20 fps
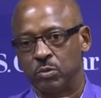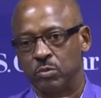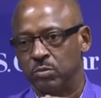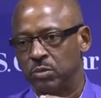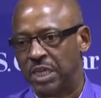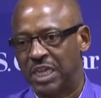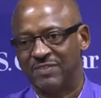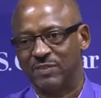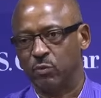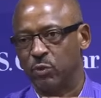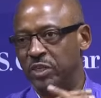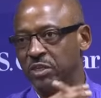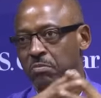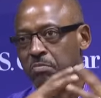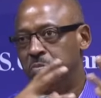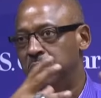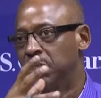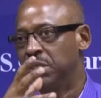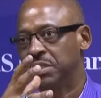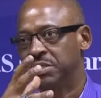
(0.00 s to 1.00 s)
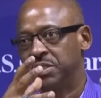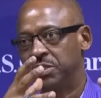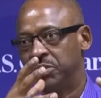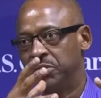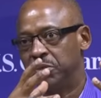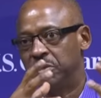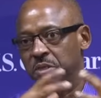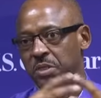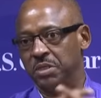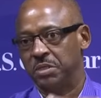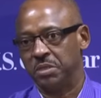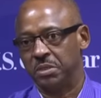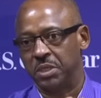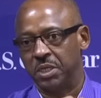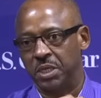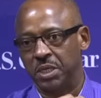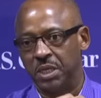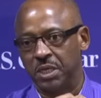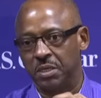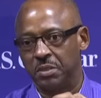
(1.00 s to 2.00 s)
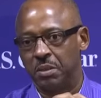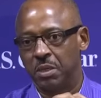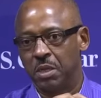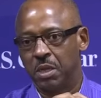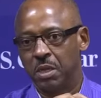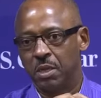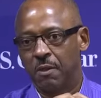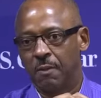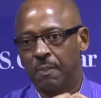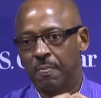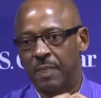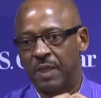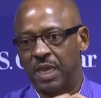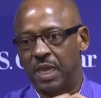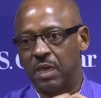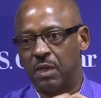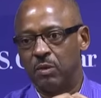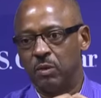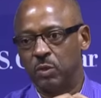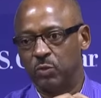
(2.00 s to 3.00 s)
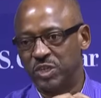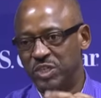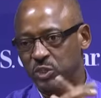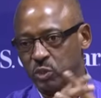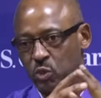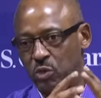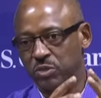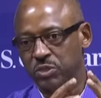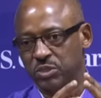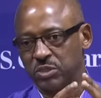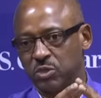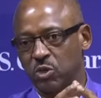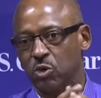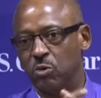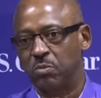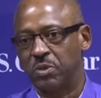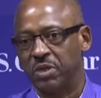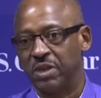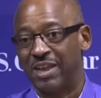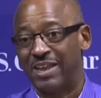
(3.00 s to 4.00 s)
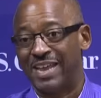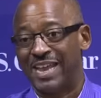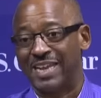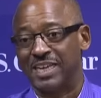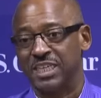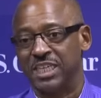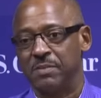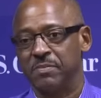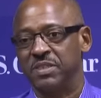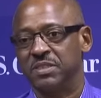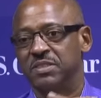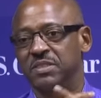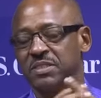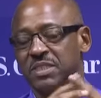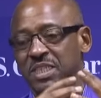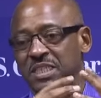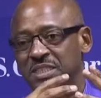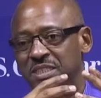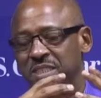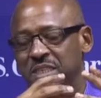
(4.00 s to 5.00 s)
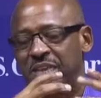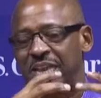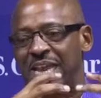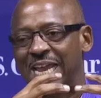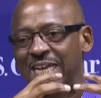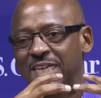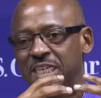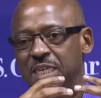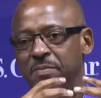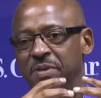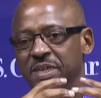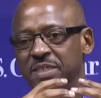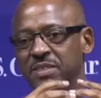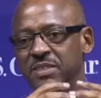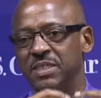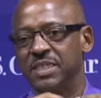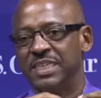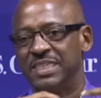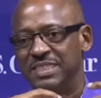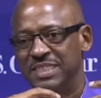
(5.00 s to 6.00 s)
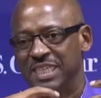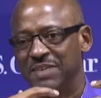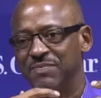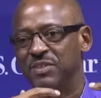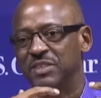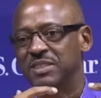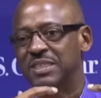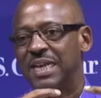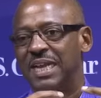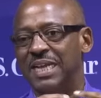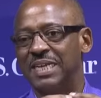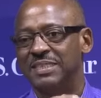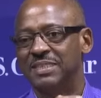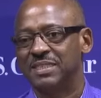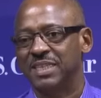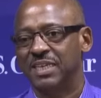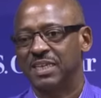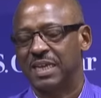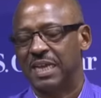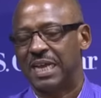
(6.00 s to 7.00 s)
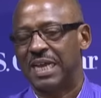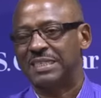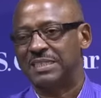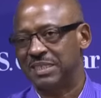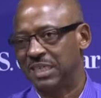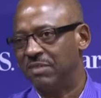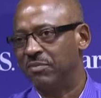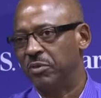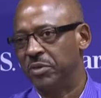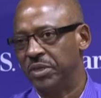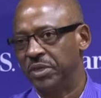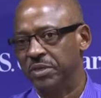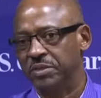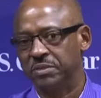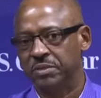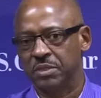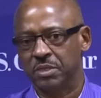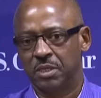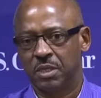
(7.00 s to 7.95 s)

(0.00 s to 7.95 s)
and I have to read a book to do it, and how resources are going to be, how academics is emphasized at the highest level here.